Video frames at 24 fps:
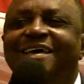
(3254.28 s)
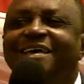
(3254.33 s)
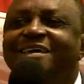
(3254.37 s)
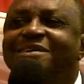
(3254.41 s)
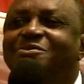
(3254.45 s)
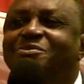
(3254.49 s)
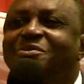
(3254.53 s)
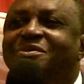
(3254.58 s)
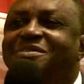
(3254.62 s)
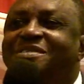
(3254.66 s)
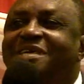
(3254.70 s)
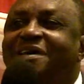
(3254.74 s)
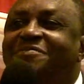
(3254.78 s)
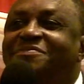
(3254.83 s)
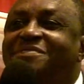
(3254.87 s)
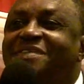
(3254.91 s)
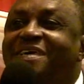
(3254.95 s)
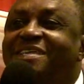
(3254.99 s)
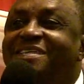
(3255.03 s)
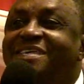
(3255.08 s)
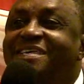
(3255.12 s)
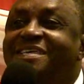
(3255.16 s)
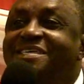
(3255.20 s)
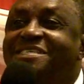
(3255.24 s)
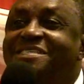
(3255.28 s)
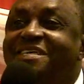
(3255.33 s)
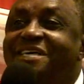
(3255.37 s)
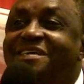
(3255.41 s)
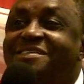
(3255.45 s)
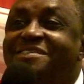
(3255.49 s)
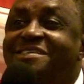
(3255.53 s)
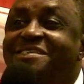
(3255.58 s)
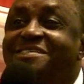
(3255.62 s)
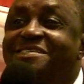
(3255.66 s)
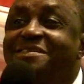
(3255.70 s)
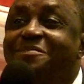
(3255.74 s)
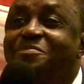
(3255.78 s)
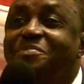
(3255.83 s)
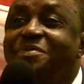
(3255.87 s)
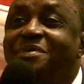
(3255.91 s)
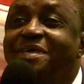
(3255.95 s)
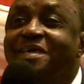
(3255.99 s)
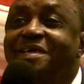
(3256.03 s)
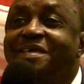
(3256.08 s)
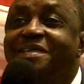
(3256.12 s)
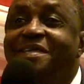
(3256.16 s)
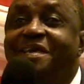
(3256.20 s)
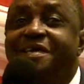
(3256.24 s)
It was after the angel
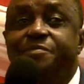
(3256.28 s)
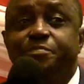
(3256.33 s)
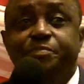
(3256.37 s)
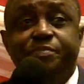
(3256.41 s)
disappeared that